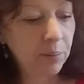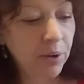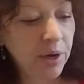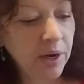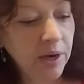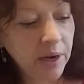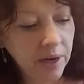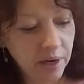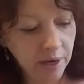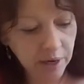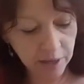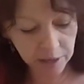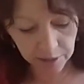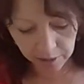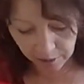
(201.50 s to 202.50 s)
put it
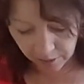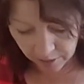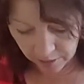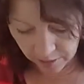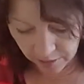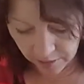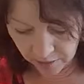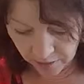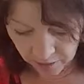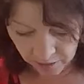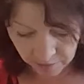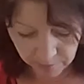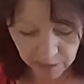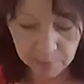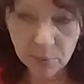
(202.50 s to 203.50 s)
in
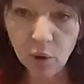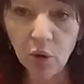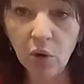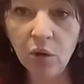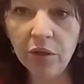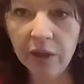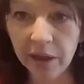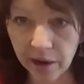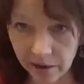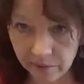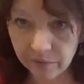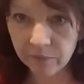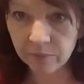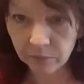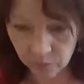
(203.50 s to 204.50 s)
my bowl that I've,